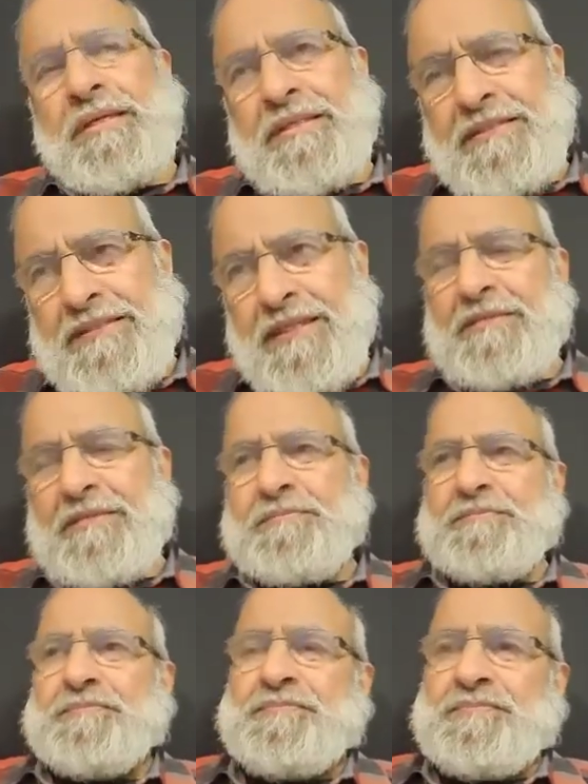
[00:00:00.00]
it is
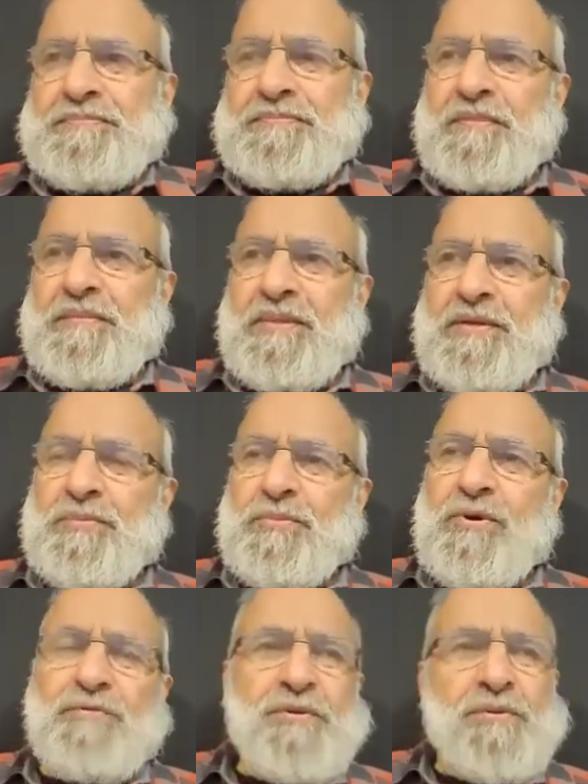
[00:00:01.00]
said
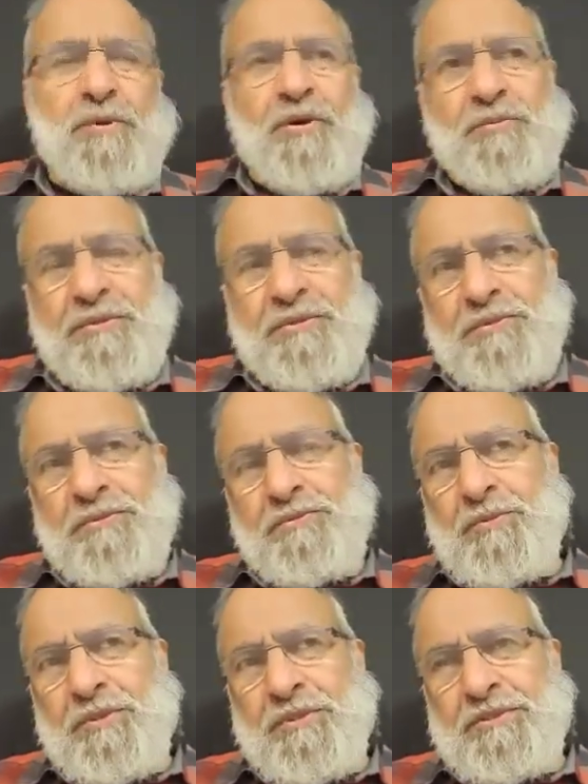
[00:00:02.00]
that Prophet Muhammad,
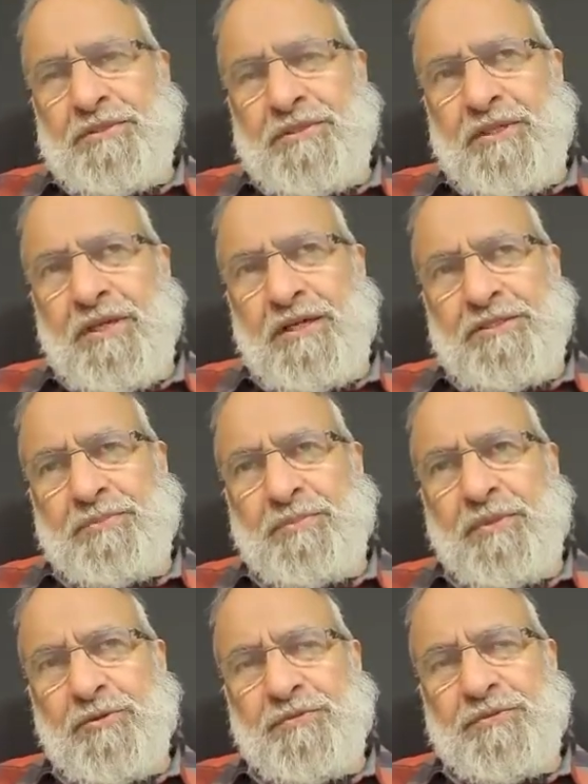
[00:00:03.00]
towards the
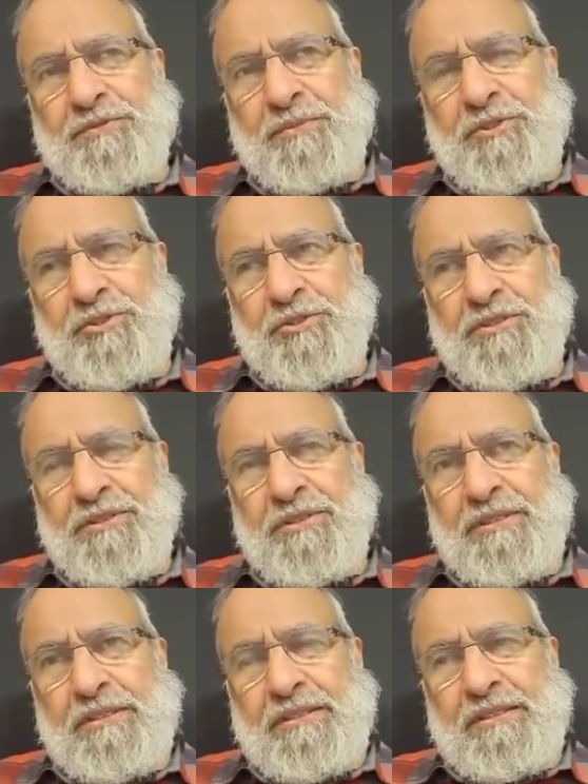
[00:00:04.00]
last part of his mission,
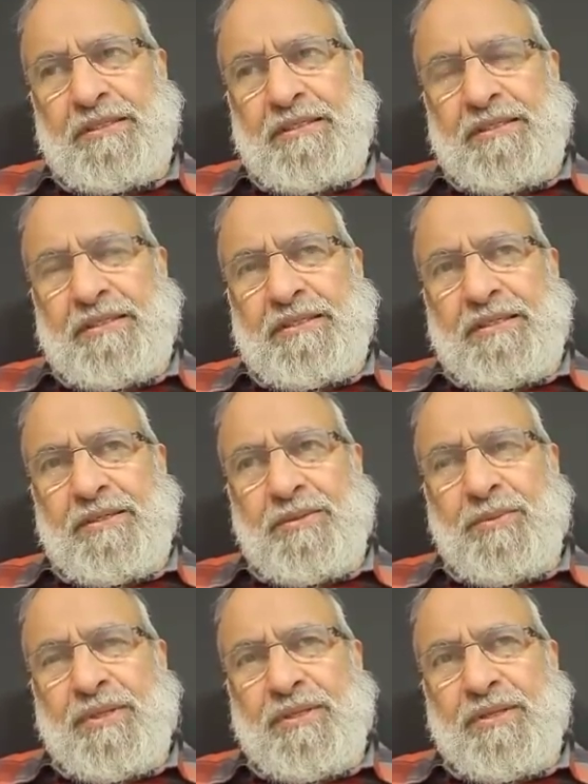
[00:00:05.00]

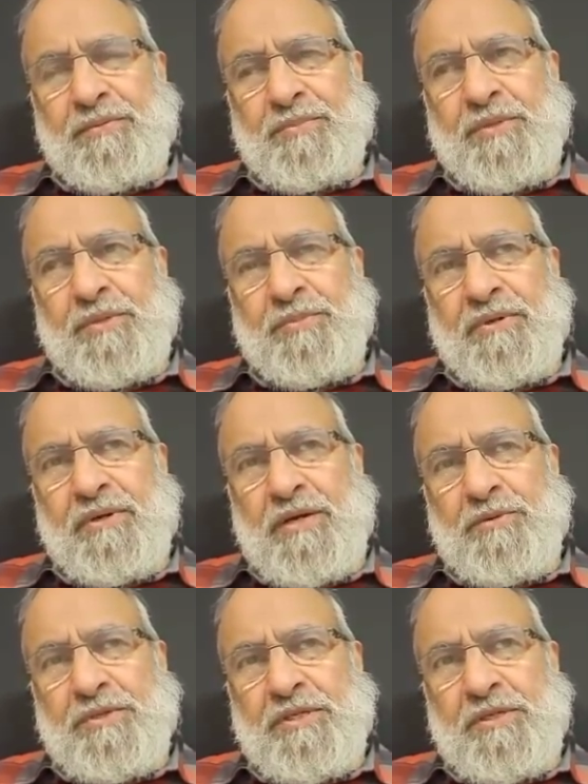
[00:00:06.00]
when there were people
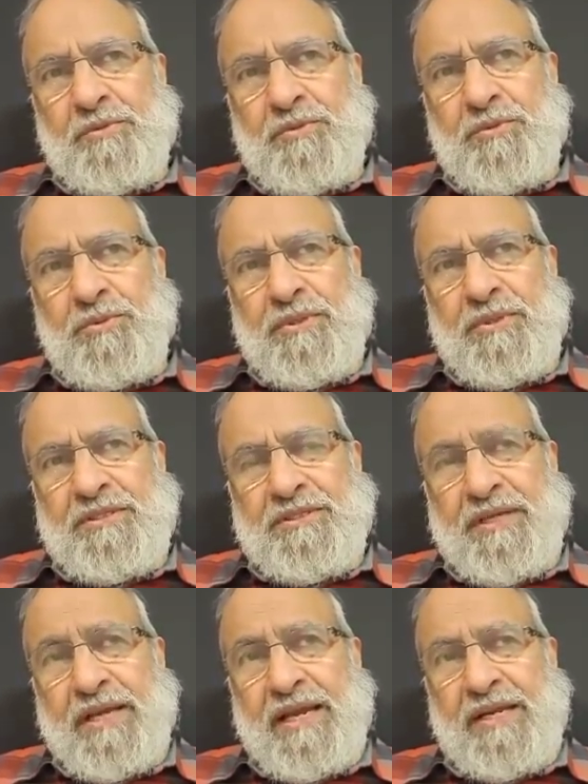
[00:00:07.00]
around him who were
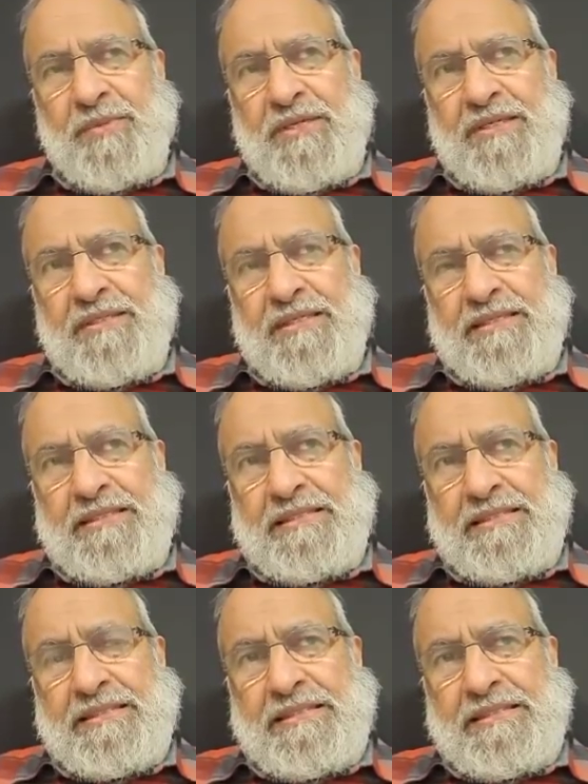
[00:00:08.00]
his enemies,
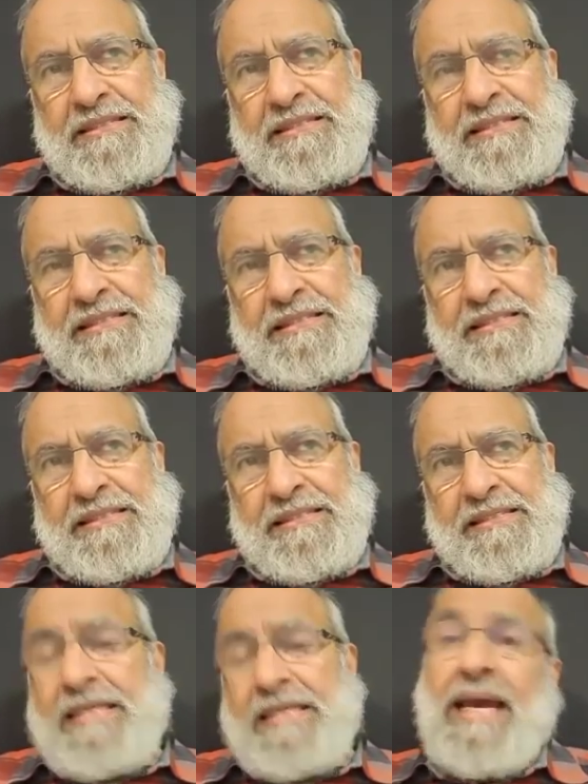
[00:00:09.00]
and
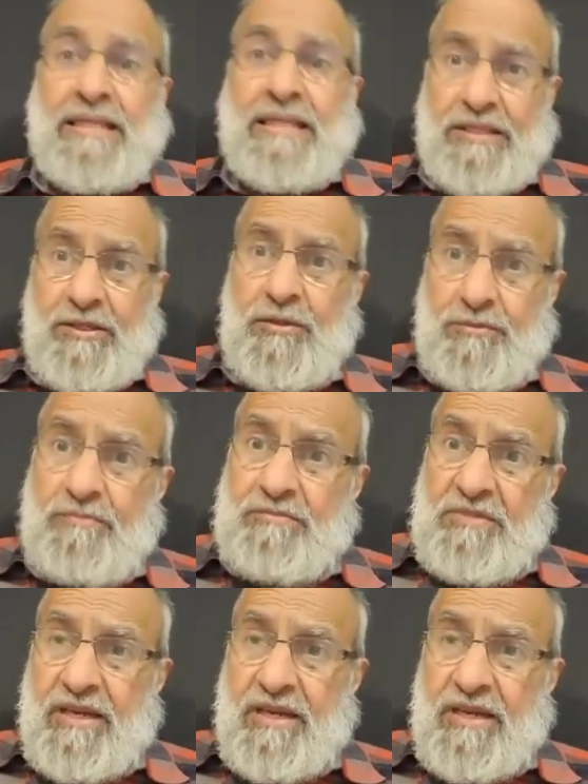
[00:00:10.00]
he had the